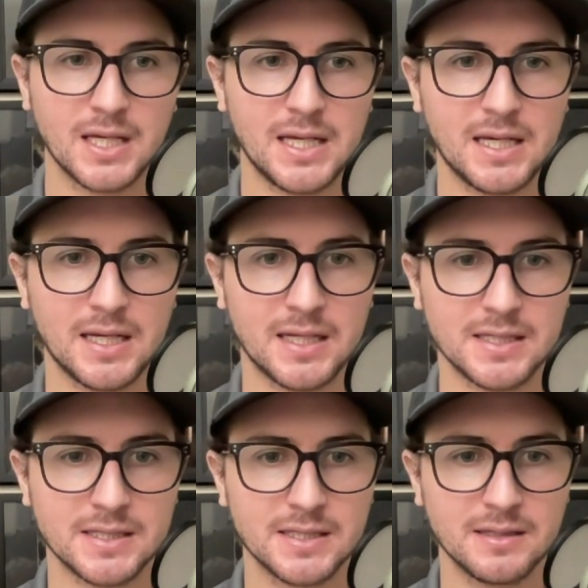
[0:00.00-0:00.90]

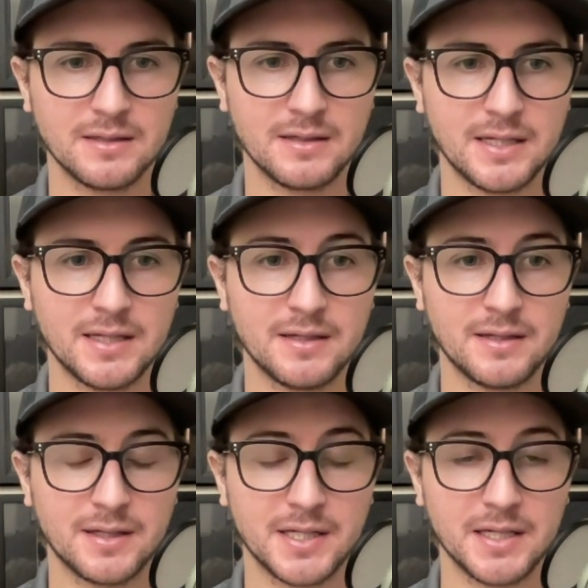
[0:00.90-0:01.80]
And
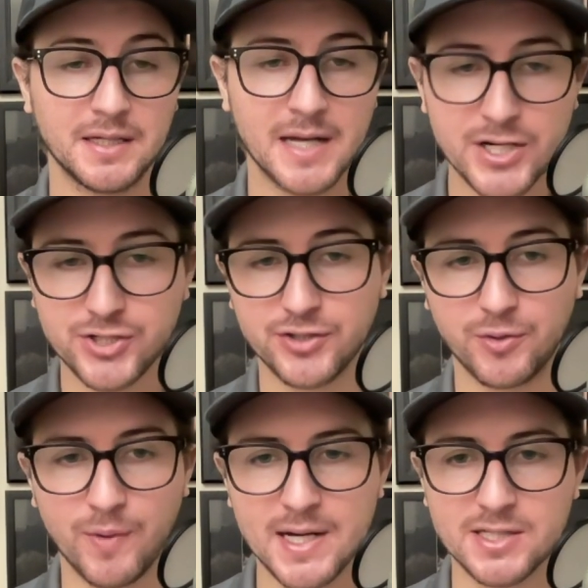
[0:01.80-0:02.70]
in the National League
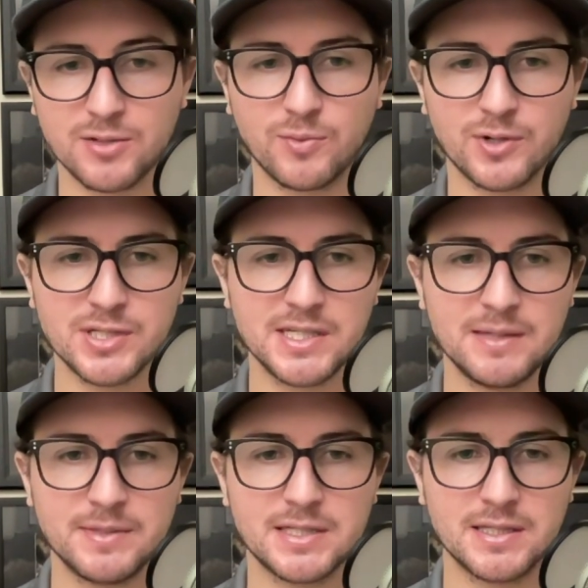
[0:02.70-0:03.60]
West, the worst
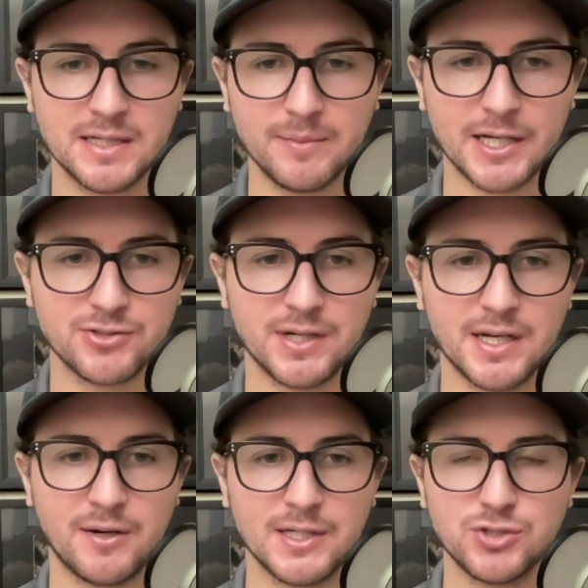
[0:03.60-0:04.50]
team is the D-backs right
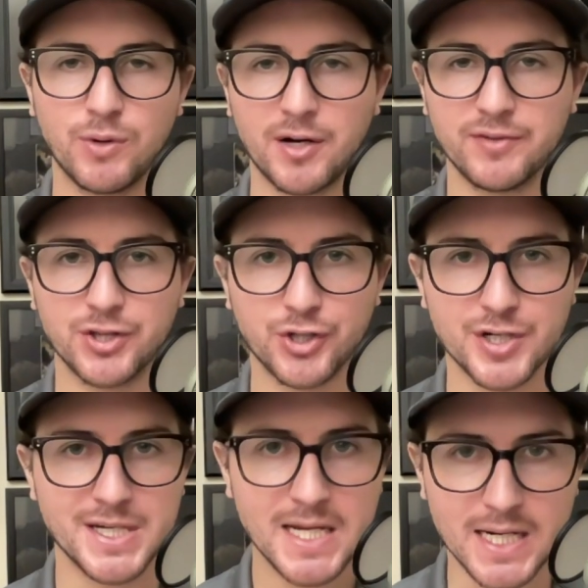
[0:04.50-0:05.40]
now at
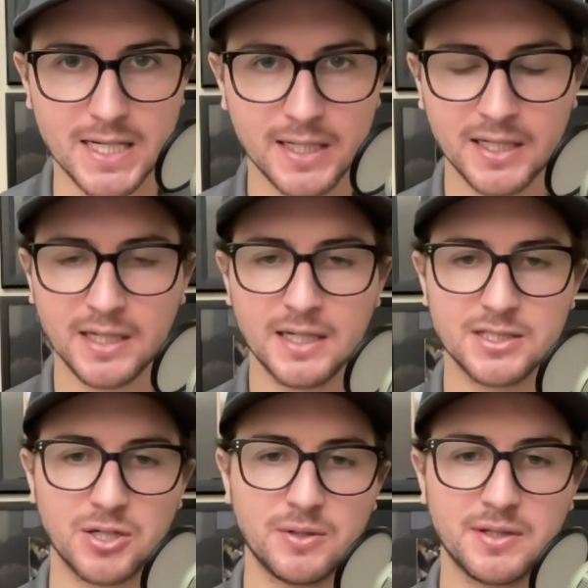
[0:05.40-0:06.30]
12-13.
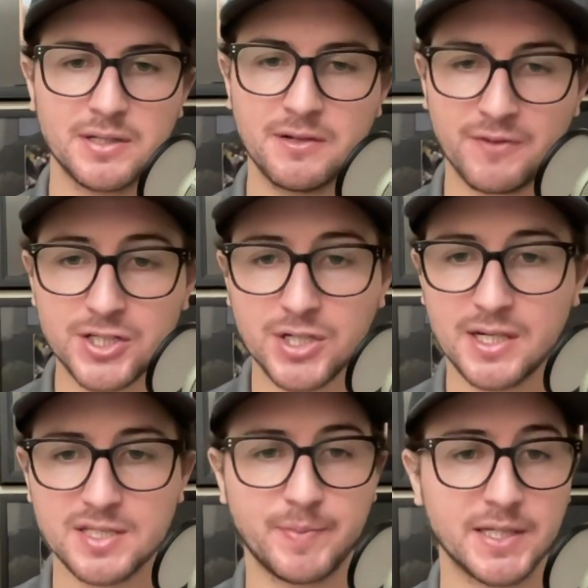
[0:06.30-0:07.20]
So the division
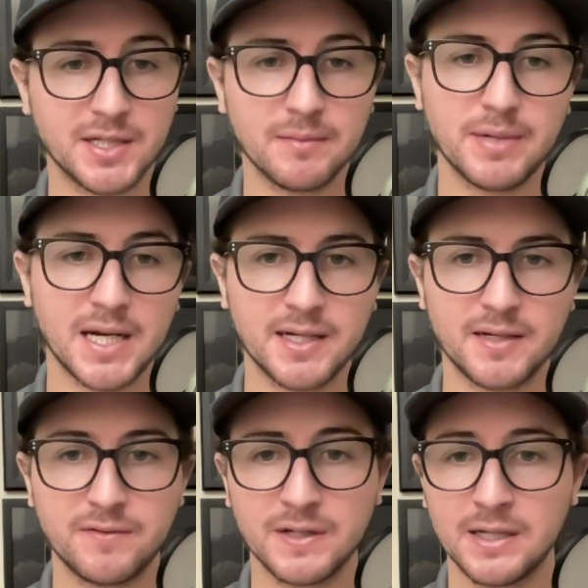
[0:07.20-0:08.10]
has been
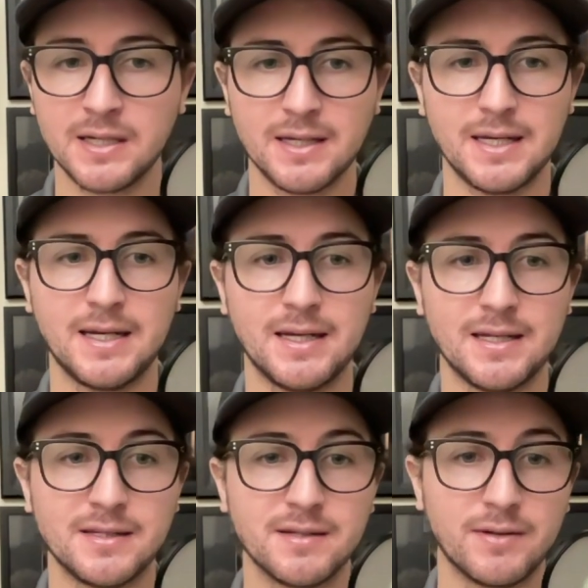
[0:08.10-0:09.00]
competitive
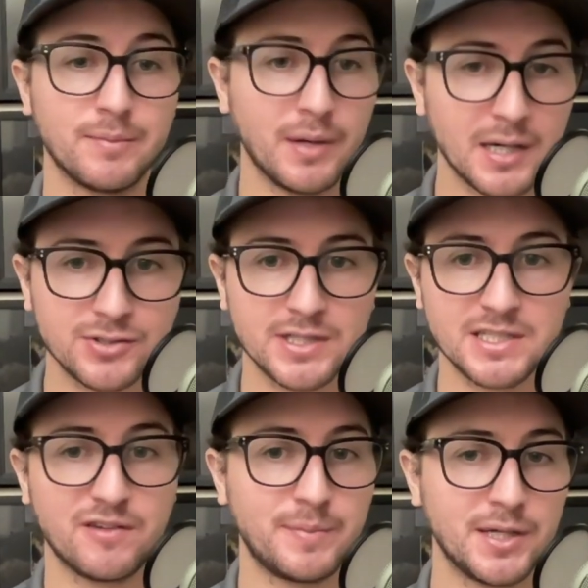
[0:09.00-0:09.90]
and the Padres
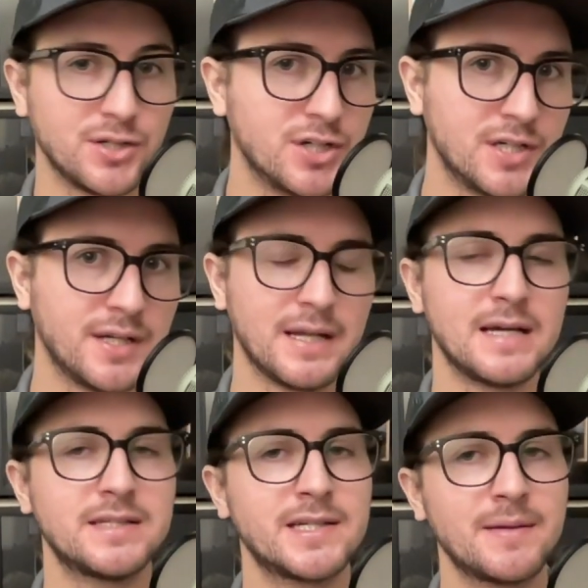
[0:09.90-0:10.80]
have been good, and
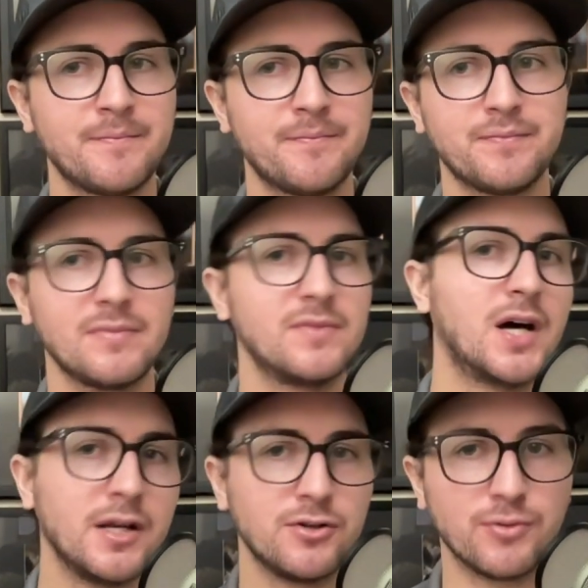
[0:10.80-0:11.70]
that's
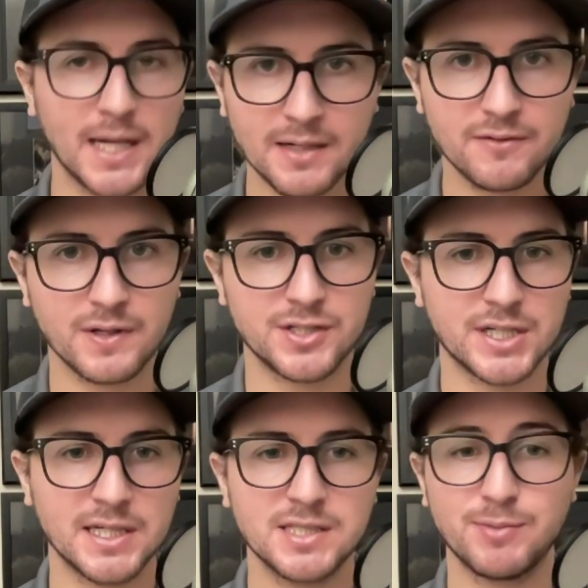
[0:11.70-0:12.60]
not great for the
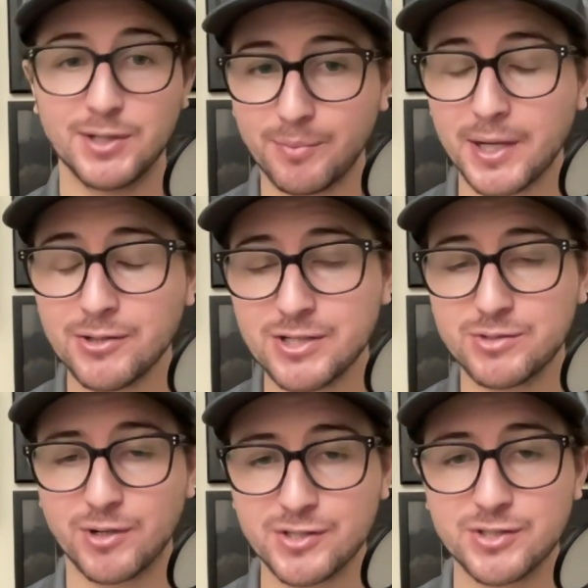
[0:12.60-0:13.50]
Giants. But the Padres
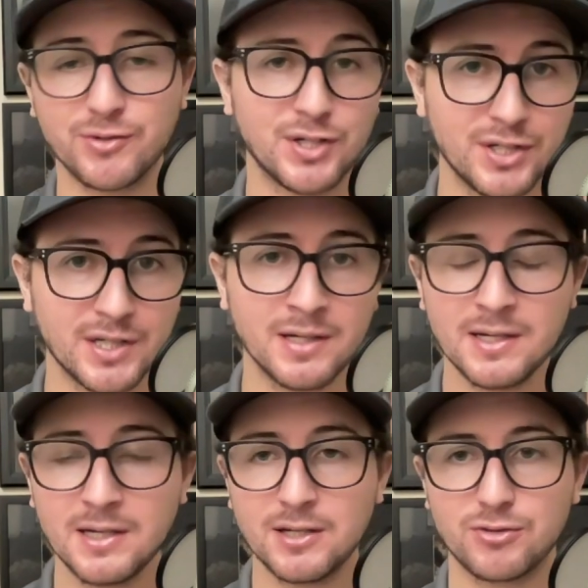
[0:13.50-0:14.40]
were also good
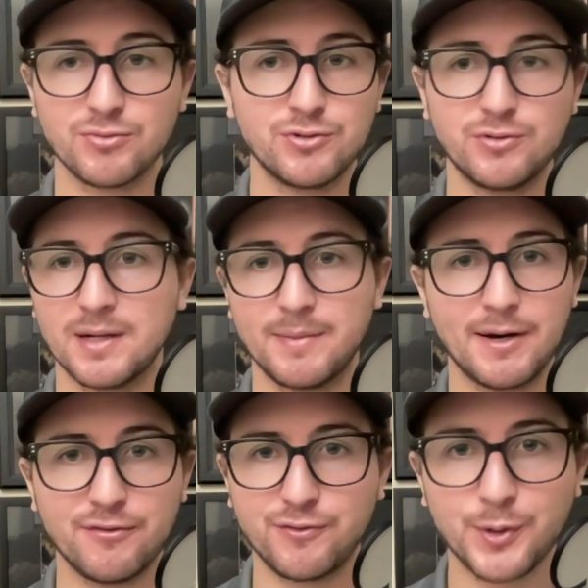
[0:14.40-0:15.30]
through
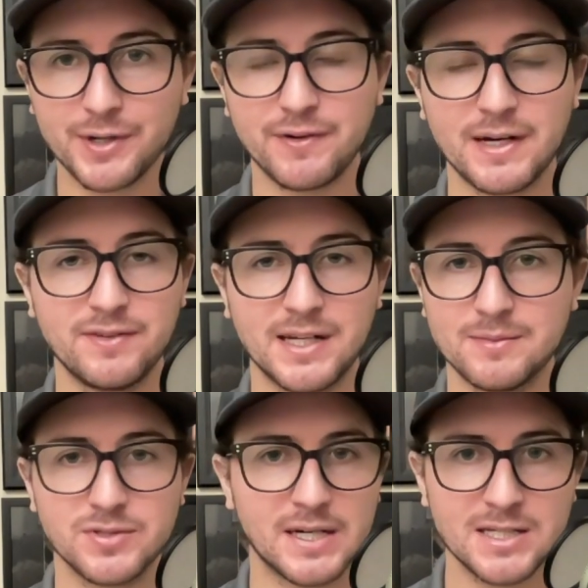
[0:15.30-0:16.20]
about 45
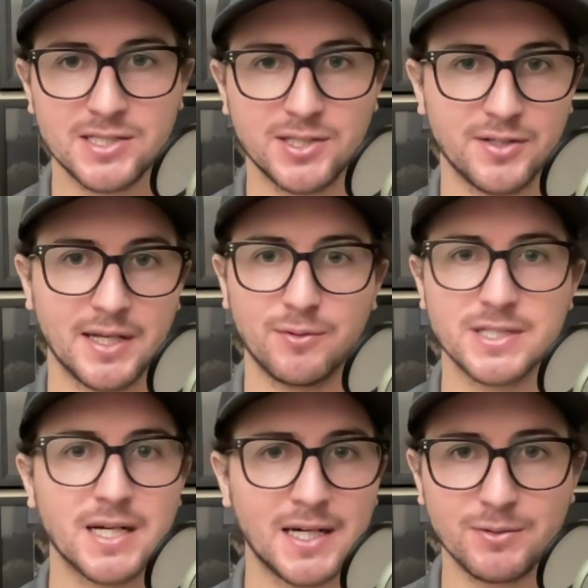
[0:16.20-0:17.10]
games last year. They were
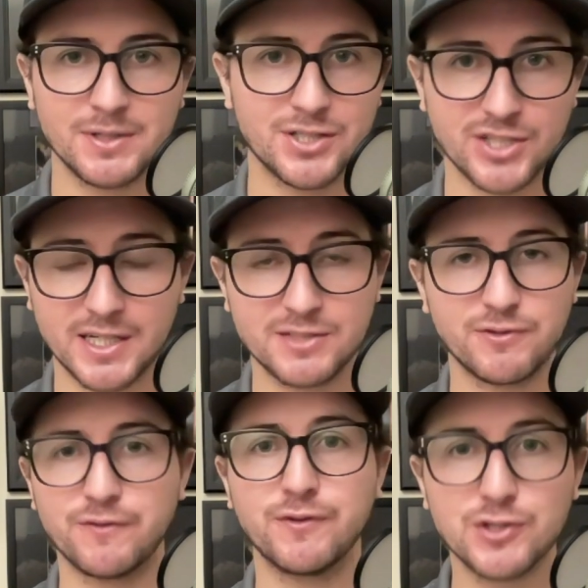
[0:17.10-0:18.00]
tied with the Giants
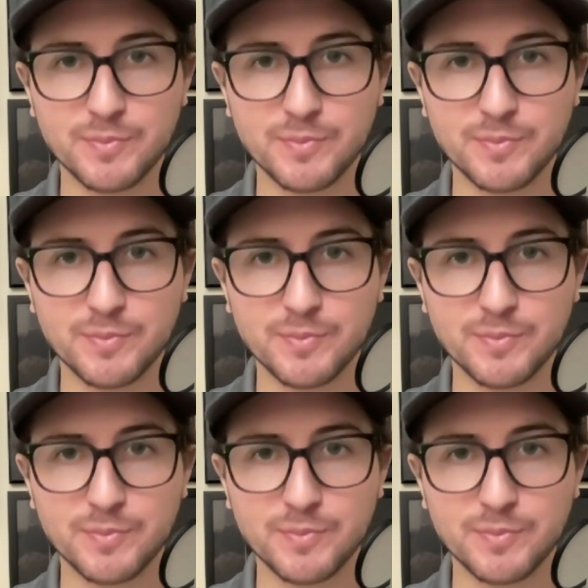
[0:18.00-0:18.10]
for first